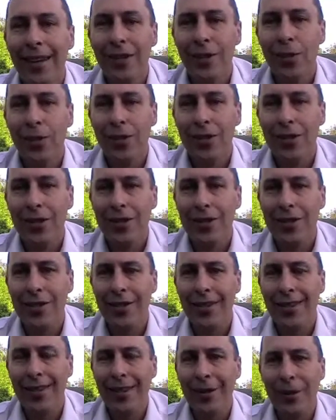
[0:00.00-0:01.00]
to watch this
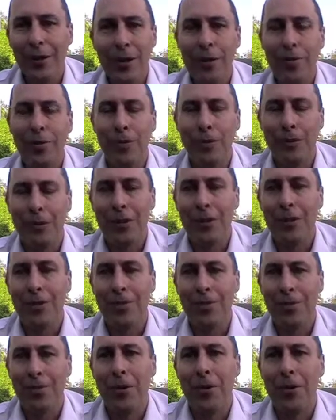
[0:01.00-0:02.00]
incredible
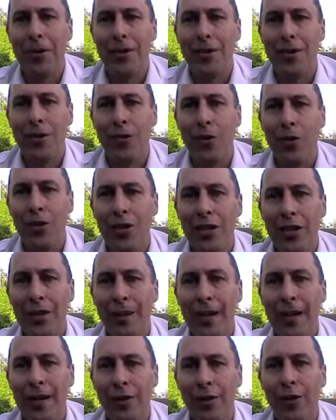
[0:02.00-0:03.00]
experience of watching a
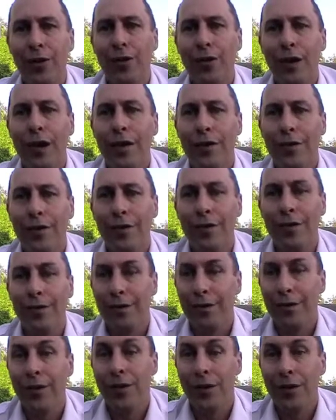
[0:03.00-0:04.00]
man fall face
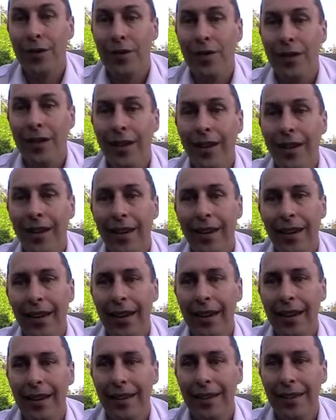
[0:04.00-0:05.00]
first
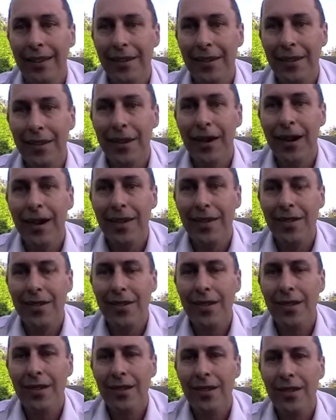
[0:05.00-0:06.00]
into the grass.